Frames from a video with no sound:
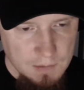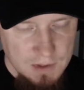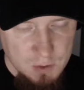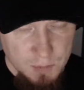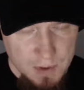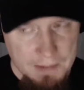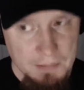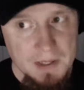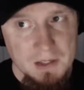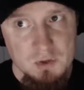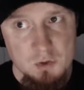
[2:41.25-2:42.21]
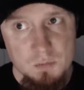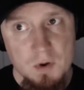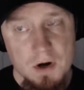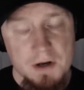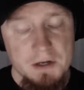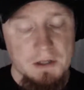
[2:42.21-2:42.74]
This will probably be a
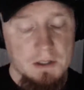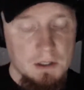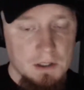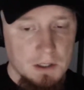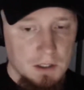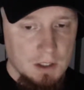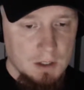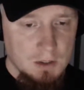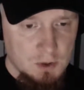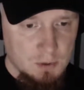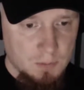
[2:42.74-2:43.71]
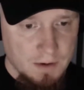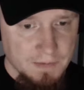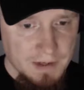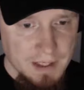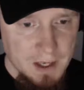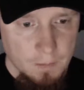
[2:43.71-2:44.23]
two-part
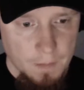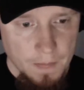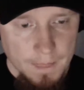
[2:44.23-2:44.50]
video.